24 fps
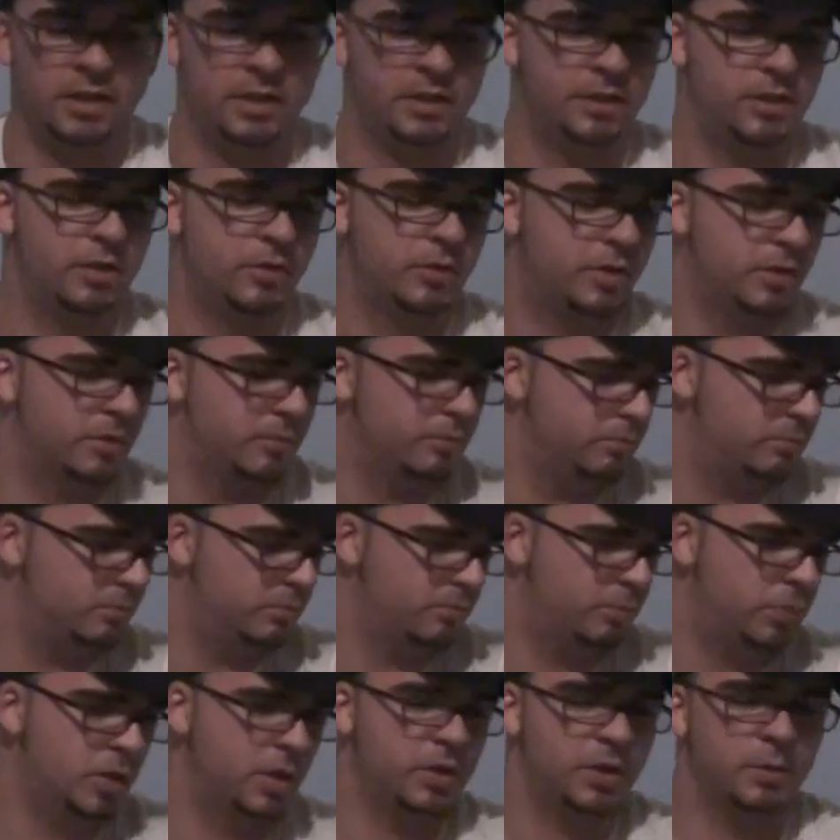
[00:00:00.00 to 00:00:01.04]
You can
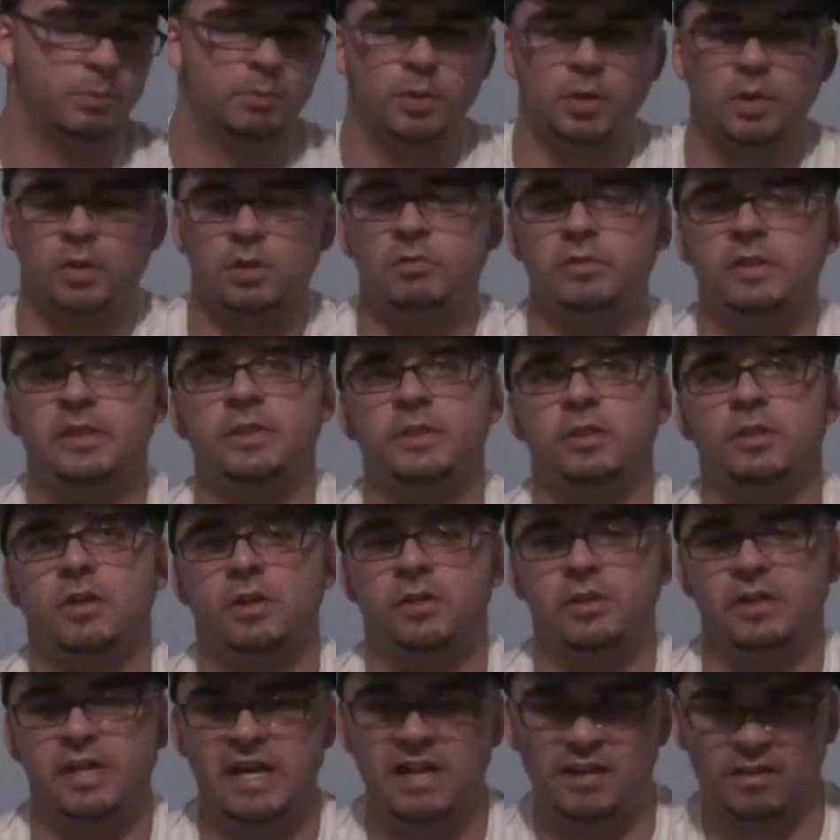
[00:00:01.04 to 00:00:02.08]
put your booklet and all
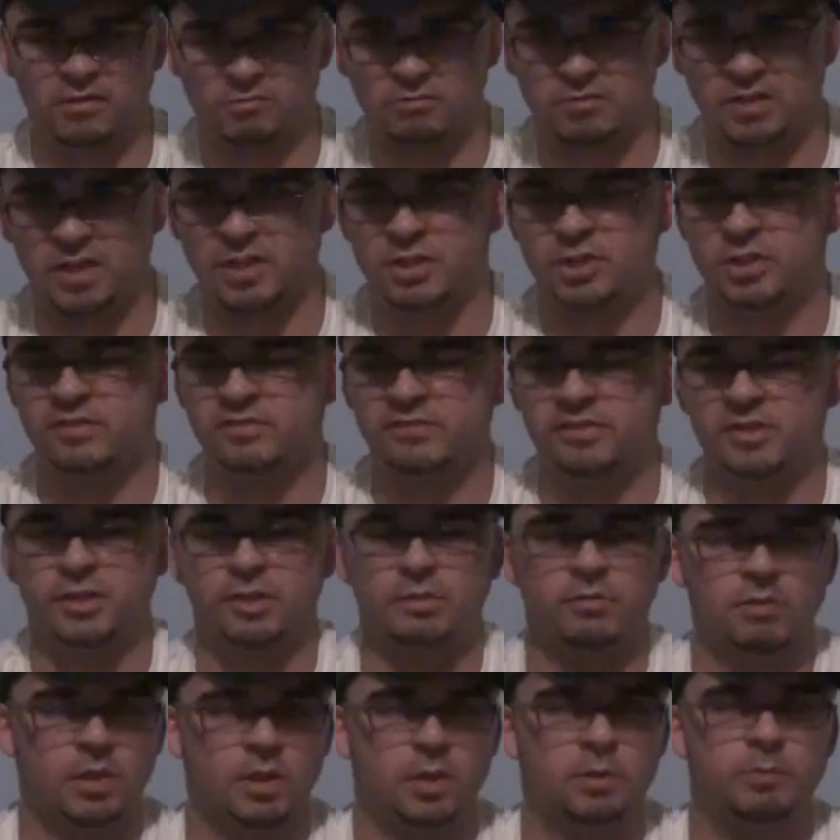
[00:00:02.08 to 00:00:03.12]
your Allen wrenches and your
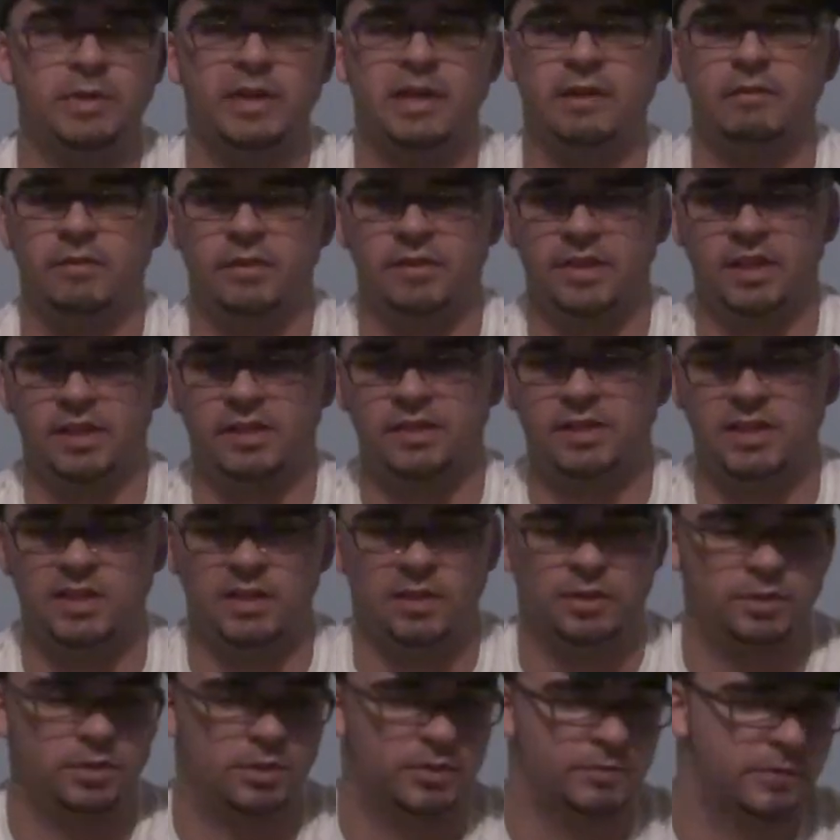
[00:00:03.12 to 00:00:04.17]
lube and everything in there,
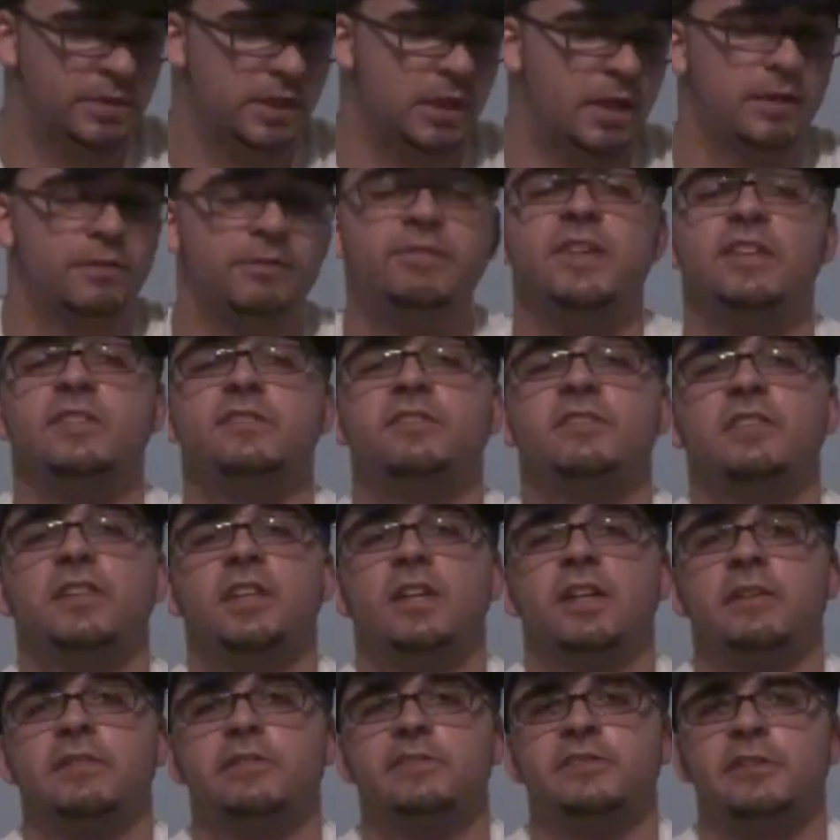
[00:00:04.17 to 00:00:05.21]
and your gun fits in
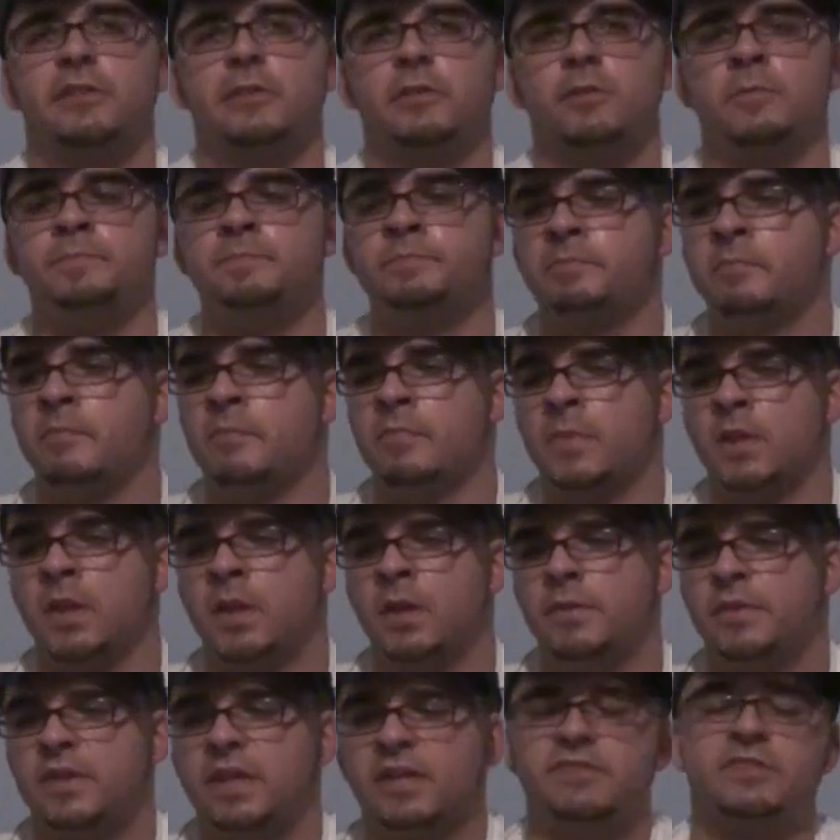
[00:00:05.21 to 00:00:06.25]
there. So
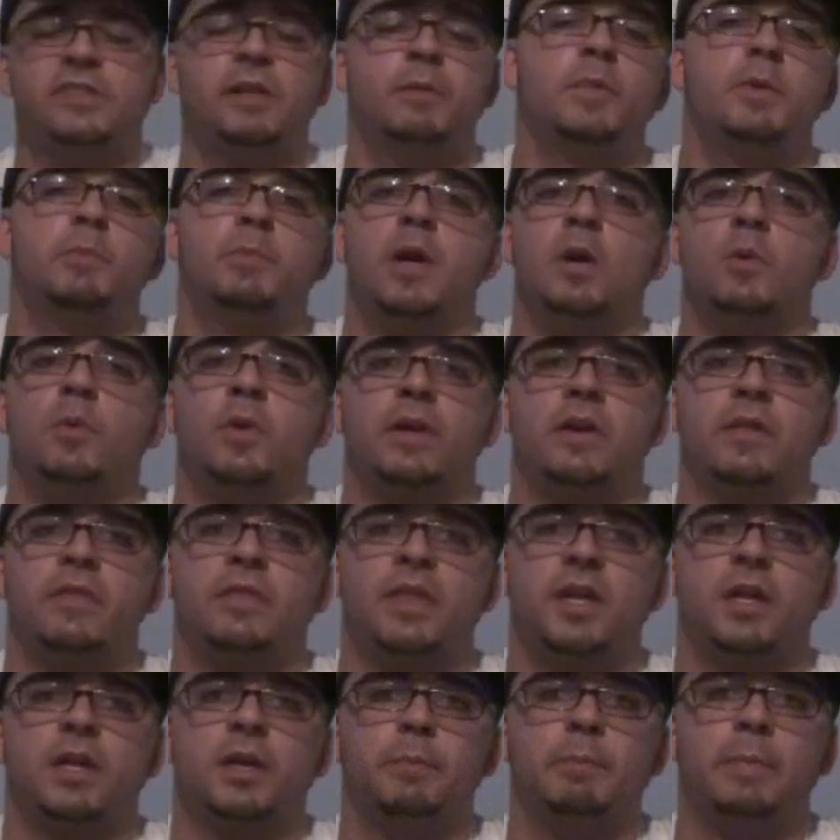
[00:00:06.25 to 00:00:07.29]
that's something you might want to
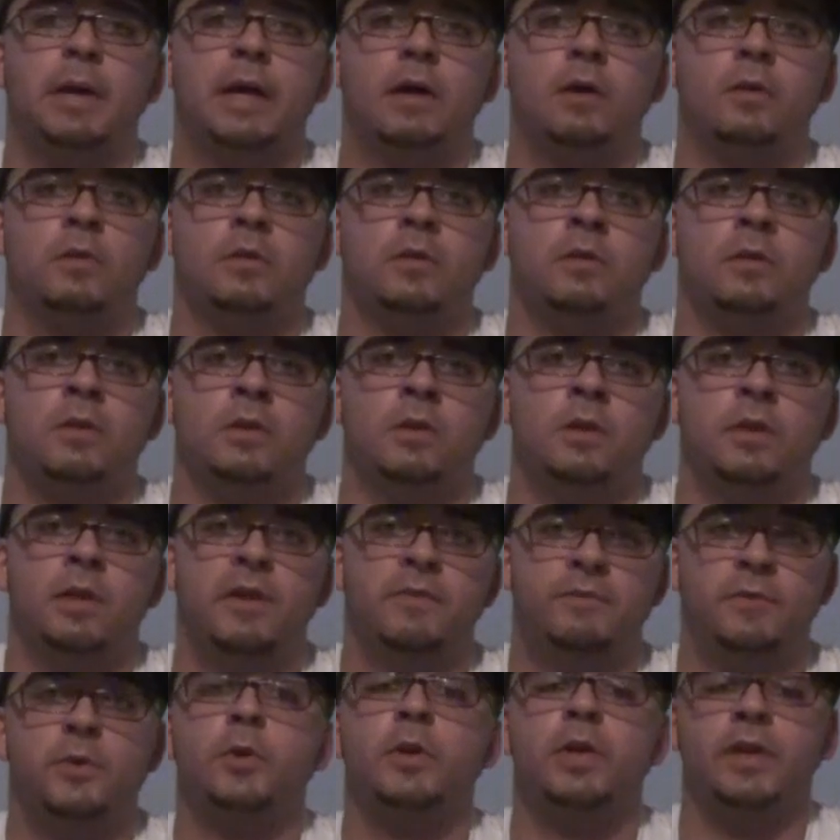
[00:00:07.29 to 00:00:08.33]
think about
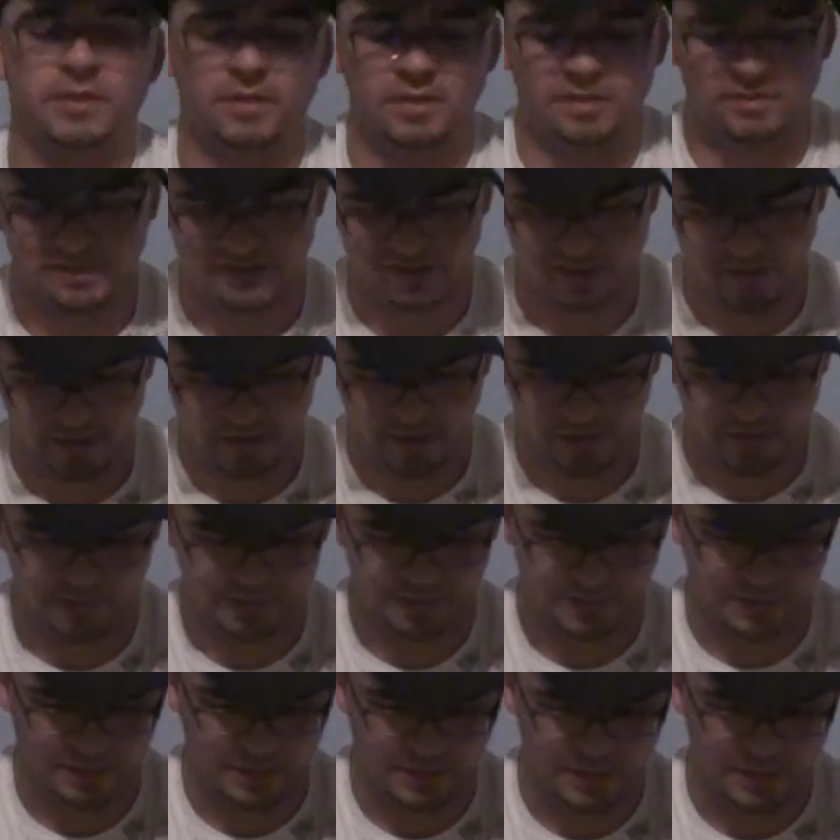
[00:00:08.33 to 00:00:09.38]
if you get this gun.